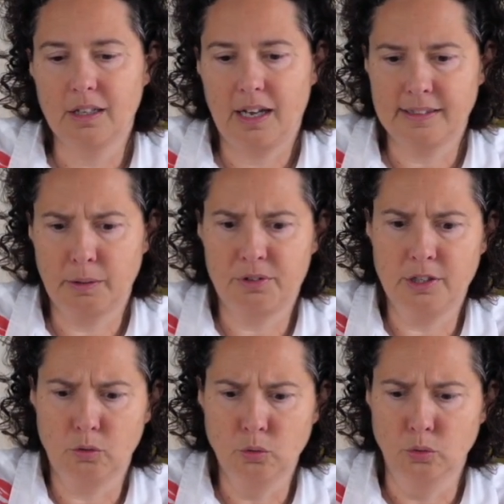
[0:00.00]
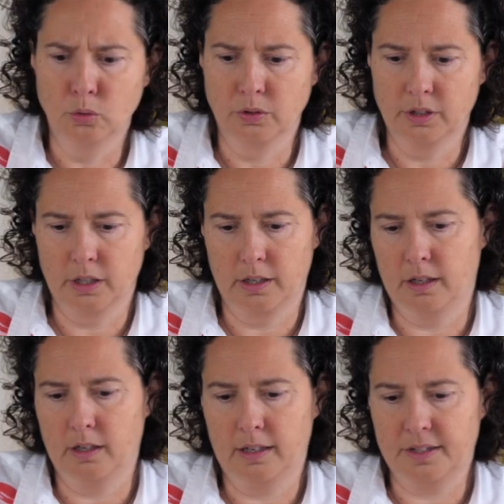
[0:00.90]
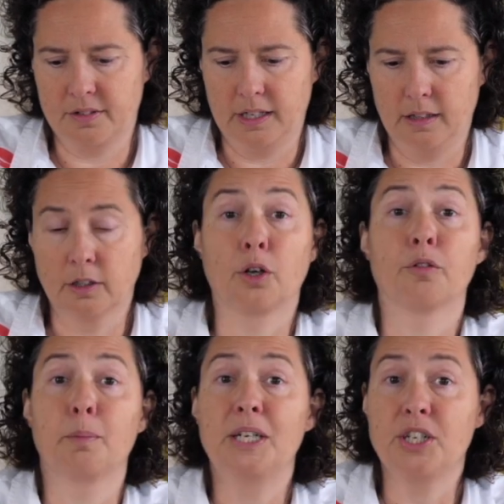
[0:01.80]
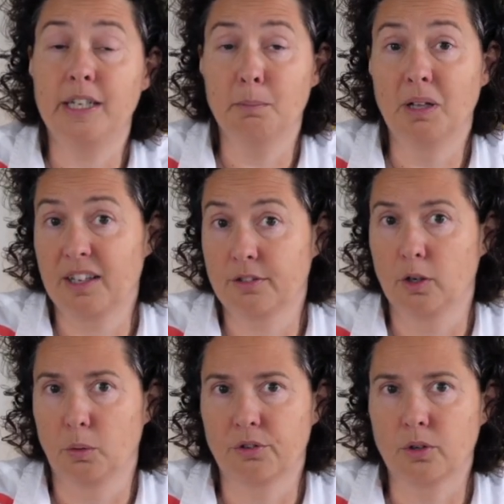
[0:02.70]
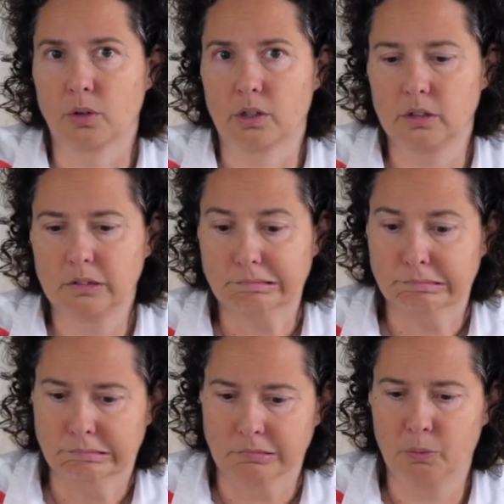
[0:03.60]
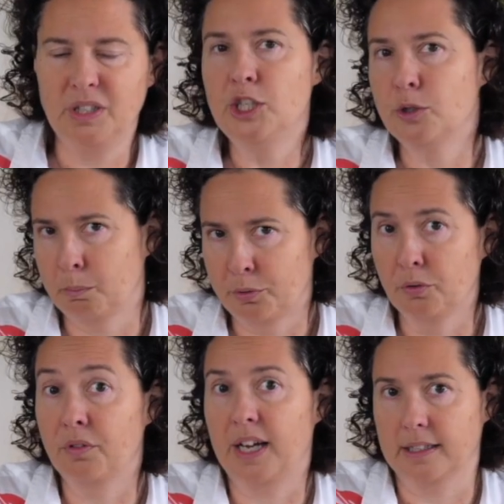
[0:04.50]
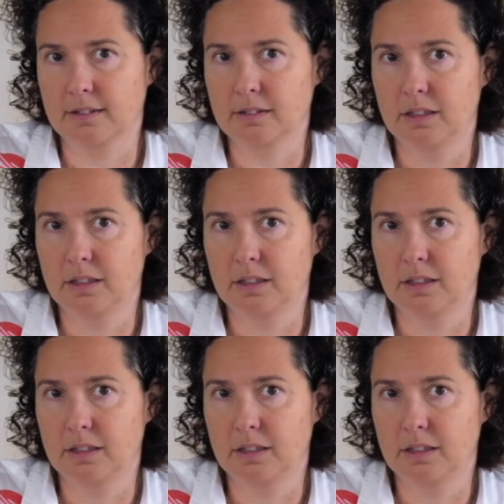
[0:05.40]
and then we see, ooh, let's say the confirmation email has the lowest score. Ooh, we need to improve that.